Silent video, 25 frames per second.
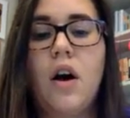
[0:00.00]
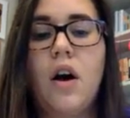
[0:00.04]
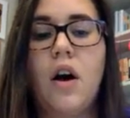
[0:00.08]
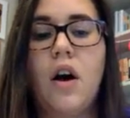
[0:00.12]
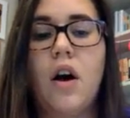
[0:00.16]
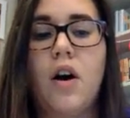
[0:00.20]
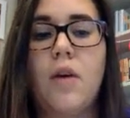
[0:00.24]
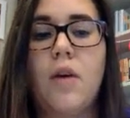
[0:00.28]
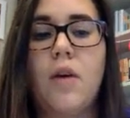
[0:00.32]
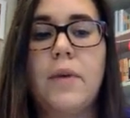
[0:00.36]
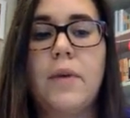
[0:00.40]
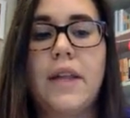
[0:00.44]

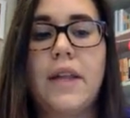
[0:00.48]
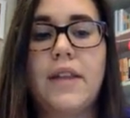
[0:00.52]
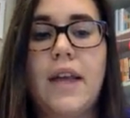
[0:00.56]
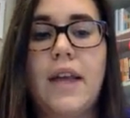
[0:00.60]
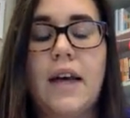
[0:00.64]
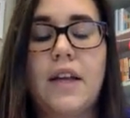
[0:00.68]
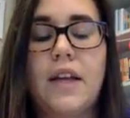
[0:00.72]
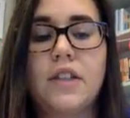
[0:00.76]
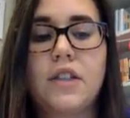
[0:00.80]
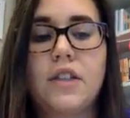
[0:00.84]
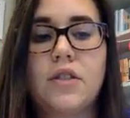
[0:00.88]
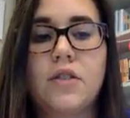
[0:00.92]
And
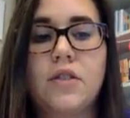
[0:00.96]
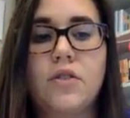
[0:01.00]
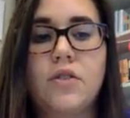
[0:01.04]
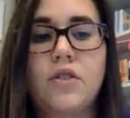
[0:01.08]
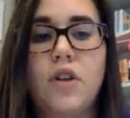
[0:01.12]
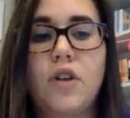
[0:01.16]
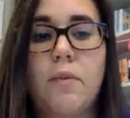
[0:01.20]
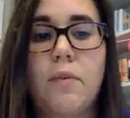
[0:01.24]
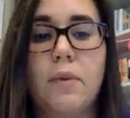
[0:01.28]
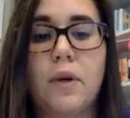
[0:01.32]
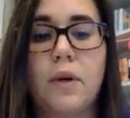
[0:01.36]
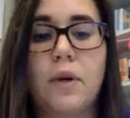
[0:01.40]
that
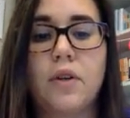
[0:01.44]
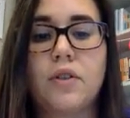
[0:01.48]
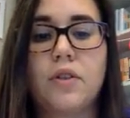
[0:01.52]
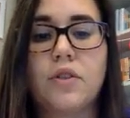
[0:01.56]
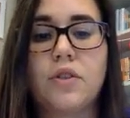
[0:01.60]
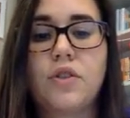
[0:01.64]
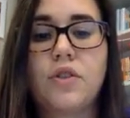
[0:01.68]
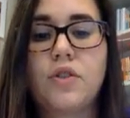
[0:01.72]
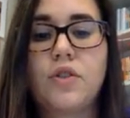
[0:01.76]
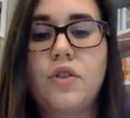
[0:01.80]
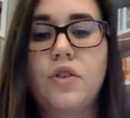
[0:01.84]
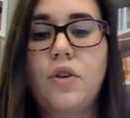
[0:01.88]
number
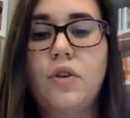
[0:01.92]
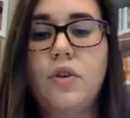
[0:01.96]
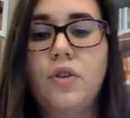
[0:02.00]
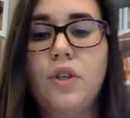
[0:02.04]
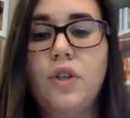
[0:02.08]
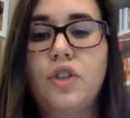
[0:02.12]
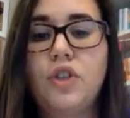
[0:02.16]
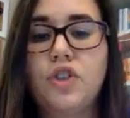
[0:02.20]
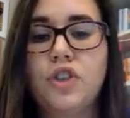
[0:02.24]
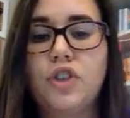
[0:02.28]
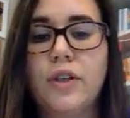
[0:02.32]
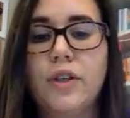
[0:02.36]

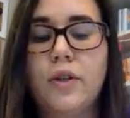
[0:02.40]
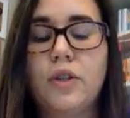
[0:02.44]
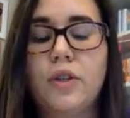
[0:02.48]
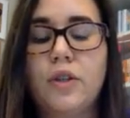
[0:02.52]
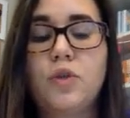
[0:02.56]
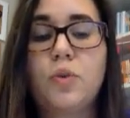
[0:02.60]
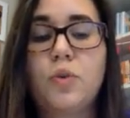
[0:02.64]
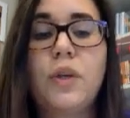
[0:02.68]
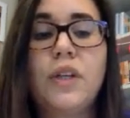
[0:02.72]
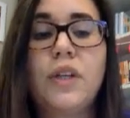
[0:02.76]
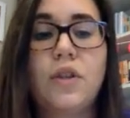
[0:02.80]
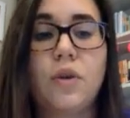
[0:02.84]
slowly
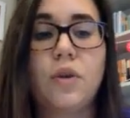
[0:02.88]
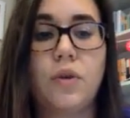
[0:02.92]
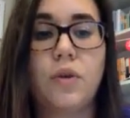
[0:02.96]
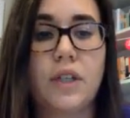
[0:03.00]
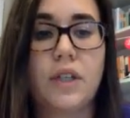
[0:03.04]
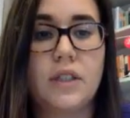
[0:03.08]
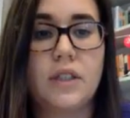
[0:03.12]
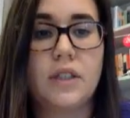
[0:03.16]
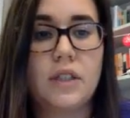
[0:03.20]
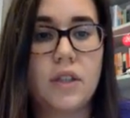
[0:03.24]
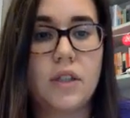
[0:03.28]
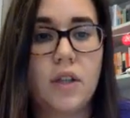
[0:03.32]
dwindled
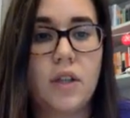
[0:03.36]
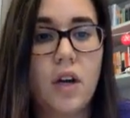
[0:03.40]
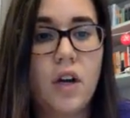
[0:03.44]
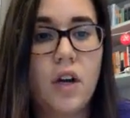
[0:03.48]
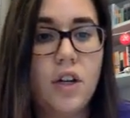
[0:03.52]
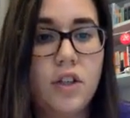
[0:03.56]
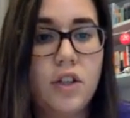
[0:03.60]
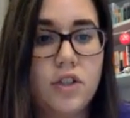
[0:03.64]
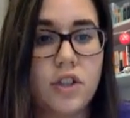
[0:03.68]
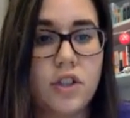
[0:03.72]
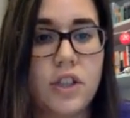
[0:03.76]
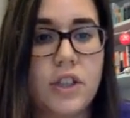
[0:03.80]
into the
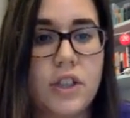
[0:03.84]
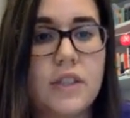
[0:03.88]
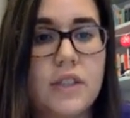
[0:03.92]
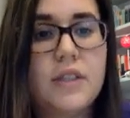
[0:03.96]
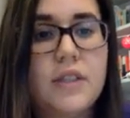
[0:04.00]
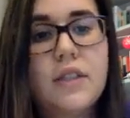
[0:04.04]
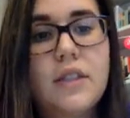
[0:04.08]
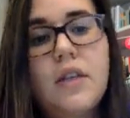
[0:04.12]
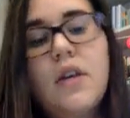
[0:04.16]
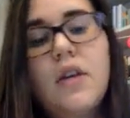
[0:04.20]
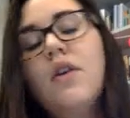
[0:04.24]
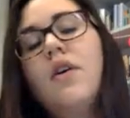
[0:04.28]

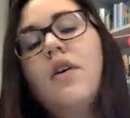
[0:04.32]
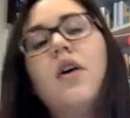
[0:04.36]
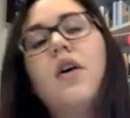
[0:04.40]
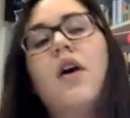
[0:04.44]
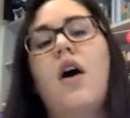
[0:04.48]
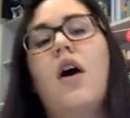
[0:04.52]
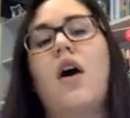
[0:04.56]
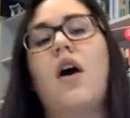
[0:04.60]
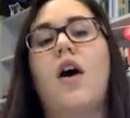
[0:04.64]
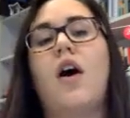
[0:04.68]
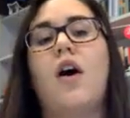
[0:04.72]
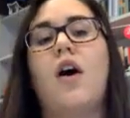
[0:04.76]
hundreds
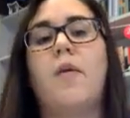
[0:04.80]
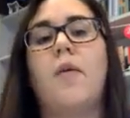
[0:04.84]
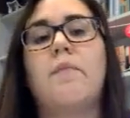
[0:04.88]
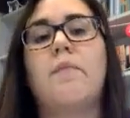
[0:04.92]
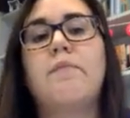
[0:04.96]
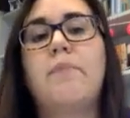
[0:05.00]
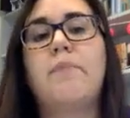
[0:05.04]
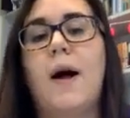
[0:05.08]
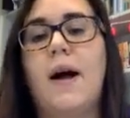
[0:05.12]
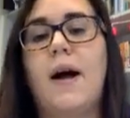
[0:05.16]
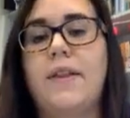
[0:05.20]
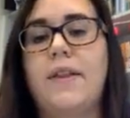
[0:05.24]

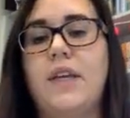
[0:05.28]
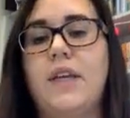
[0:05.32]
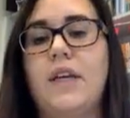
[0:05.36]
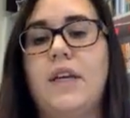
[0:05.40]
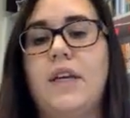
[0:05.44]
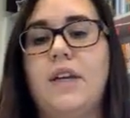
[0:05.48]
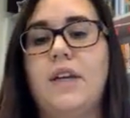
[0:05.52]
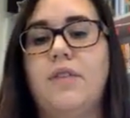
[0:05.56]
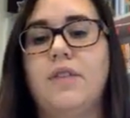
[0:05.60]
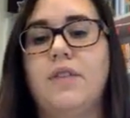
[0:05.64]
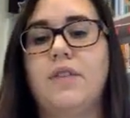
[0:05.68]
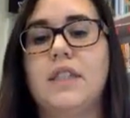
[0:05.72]
by the
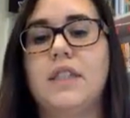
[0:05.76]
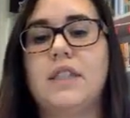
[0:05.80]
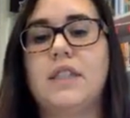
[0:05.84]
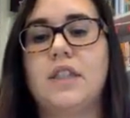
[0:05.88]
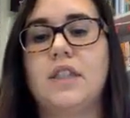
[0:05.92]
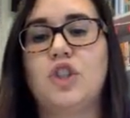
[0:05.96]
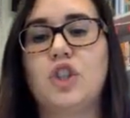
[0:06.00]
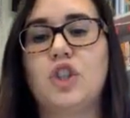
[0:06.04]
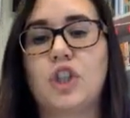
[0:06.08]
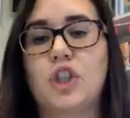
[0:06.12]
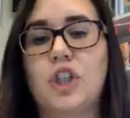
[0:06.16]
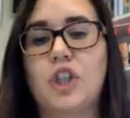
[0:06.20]
end of the
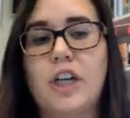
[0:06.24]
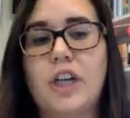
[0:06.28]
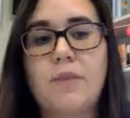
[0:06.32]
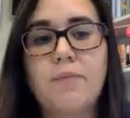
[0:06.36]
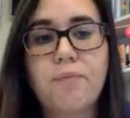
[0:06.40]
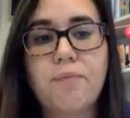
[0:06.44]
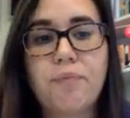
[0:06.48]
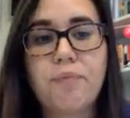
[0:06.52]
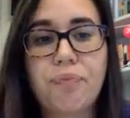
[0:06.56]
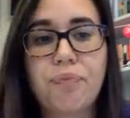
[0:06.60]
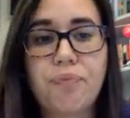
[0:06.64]
century.